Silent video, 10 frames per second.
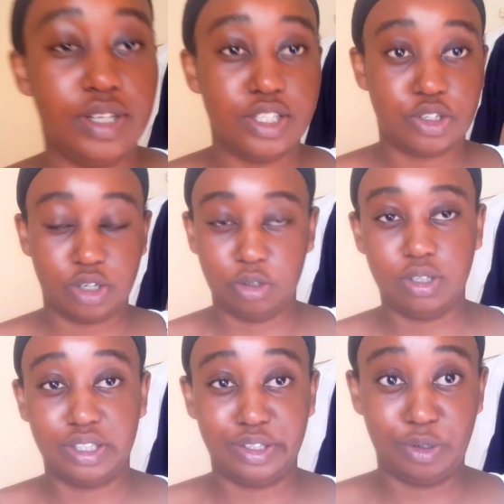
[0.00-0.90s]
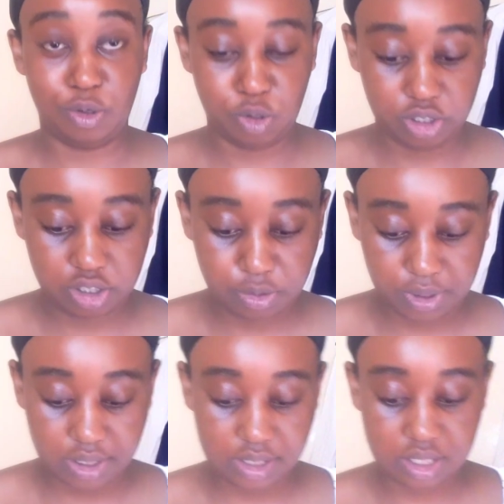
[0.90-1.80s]
struggled a lot with
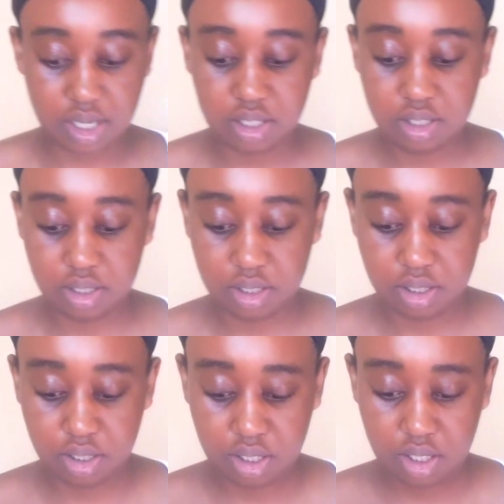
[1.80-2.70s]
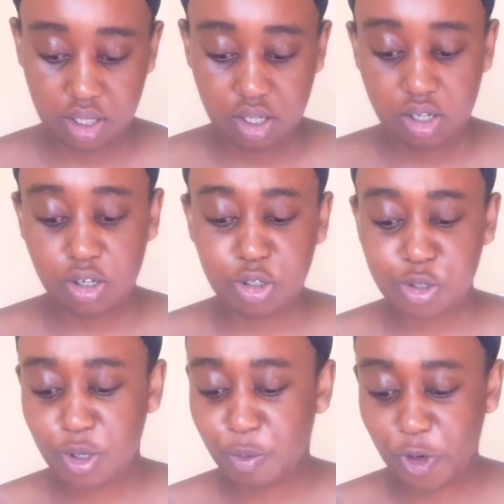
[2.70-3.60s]
the sun.
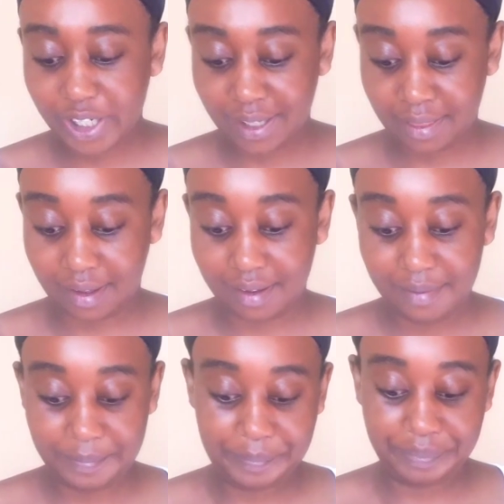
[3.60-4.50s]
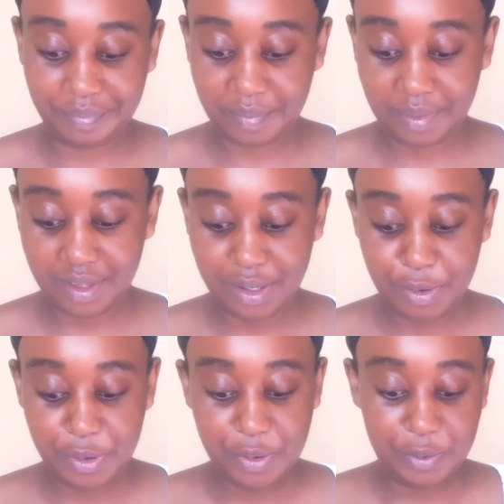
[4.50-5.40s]
Also, I'm walking there,
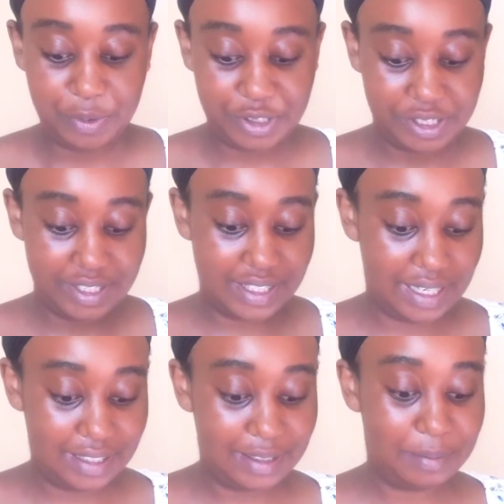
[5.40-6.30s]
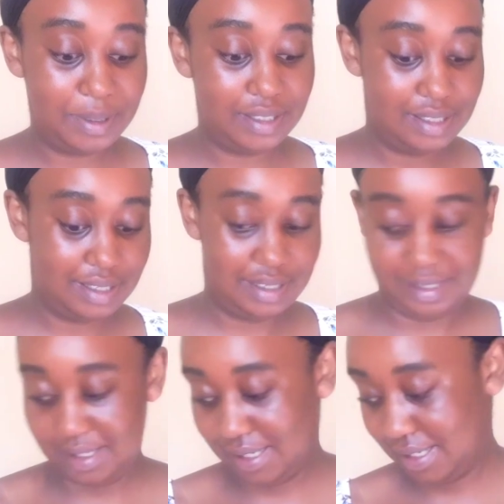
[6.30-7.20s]
which is a little bit,
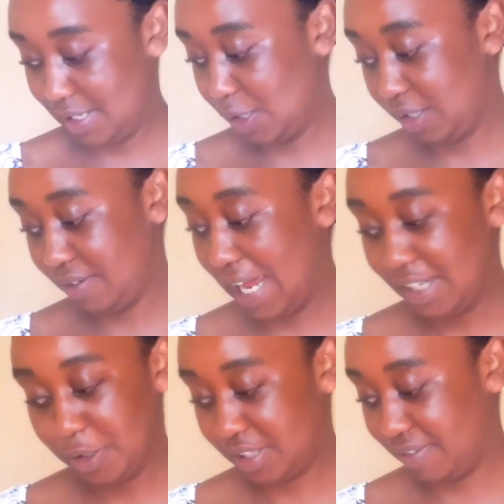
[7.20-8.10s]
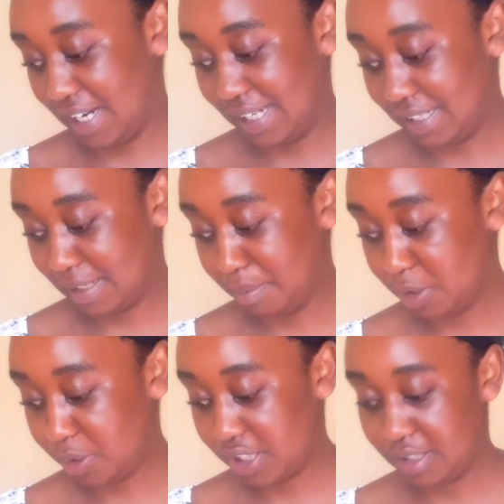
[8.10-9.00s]
not even a little bit,
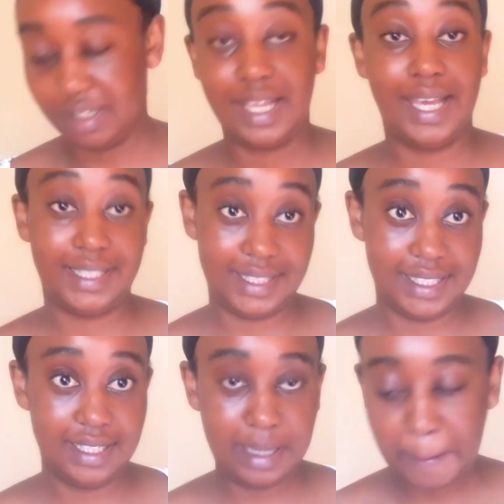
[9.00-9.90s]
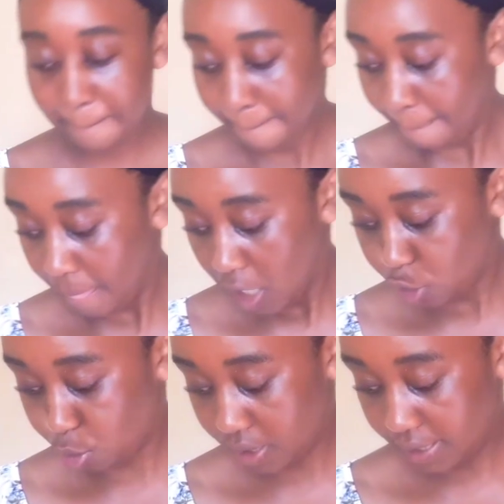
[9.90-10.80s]
which is a hectic
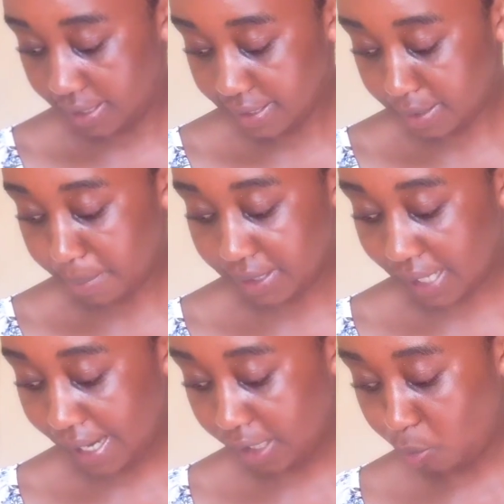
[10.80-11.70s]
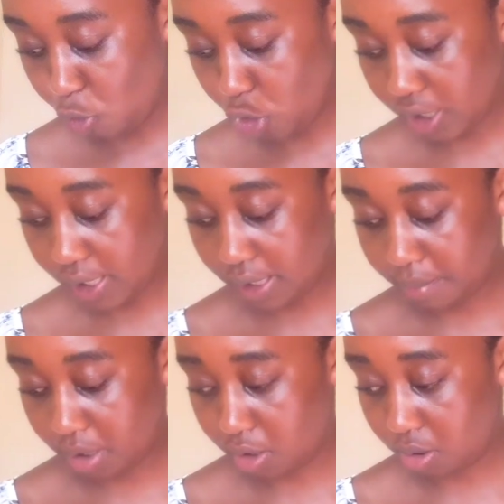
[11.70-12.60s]
to say the least. But I am walking
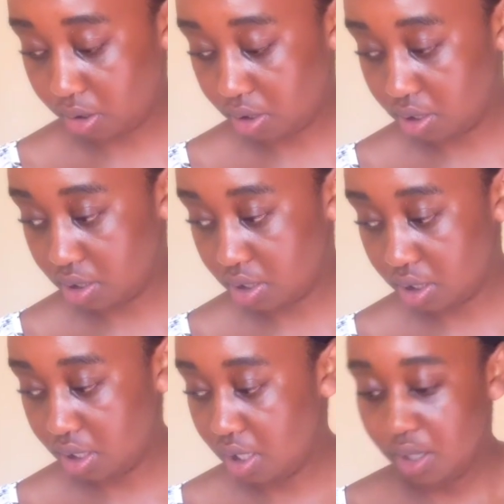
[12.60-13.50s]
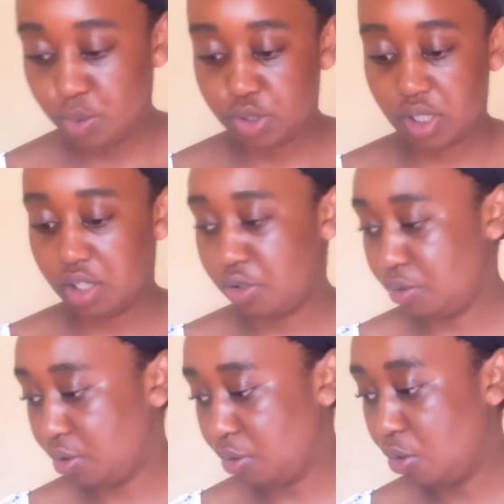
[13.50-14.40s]
because I'm trying to do
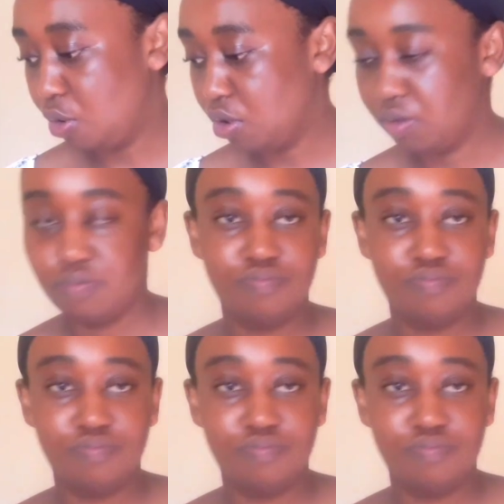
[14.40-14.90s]
the whole